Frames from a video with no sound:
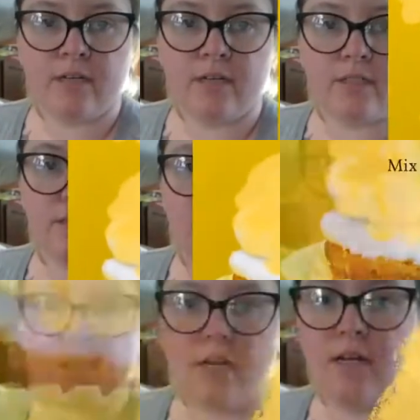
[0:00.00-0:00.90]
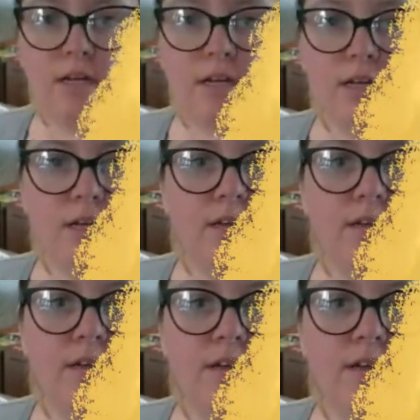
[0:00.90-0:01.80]
dun, da, da,
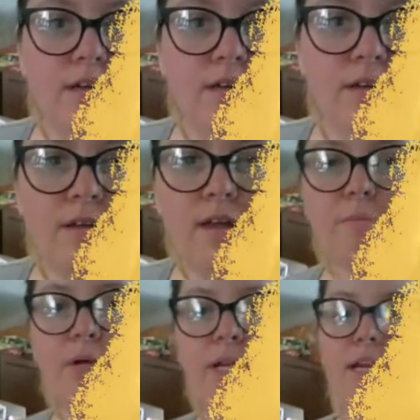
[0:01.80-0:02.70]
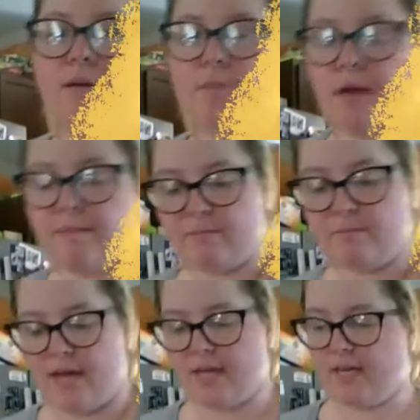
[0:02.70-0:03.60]
putting it in a piping bag
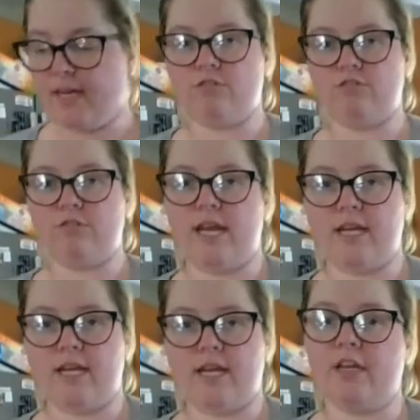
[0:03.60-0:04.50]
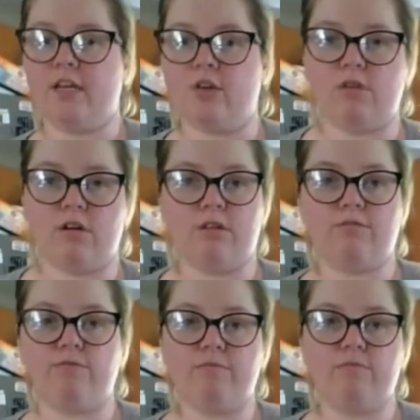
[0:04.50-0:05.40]
and creating your
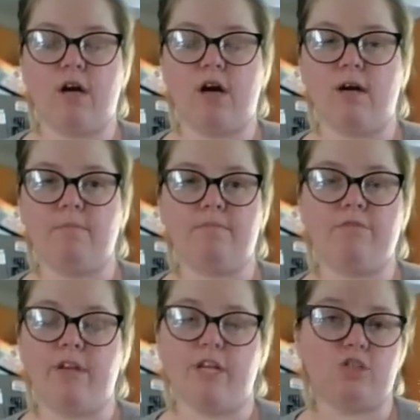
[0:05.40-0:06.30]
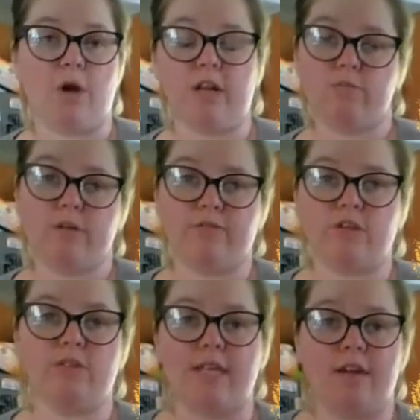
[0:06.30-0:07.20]
finished product, whatever you decide
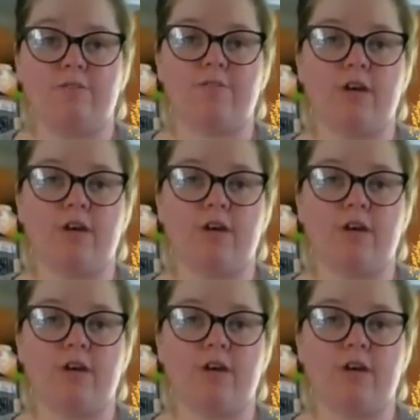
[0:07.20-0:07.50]
for Cupcake